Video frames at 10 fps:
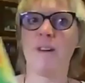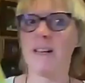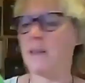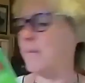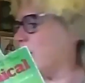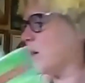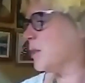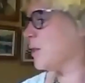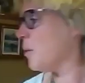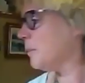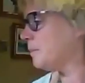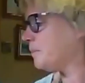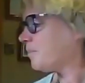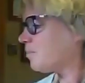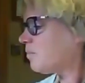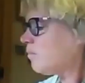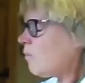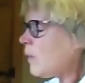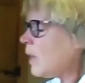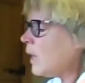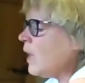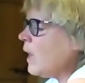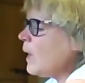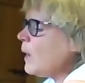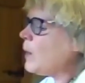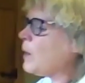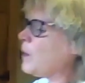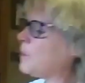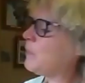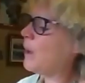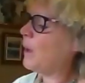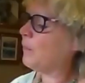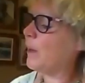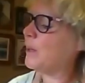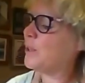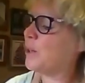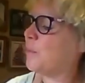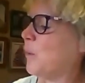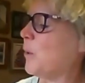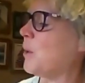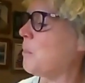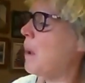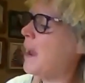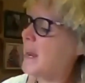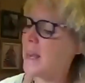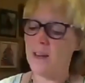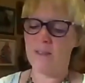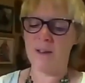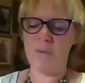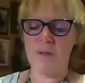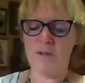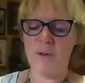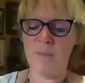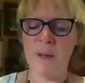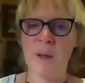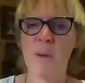Read them first though. We're not going to make anything with them,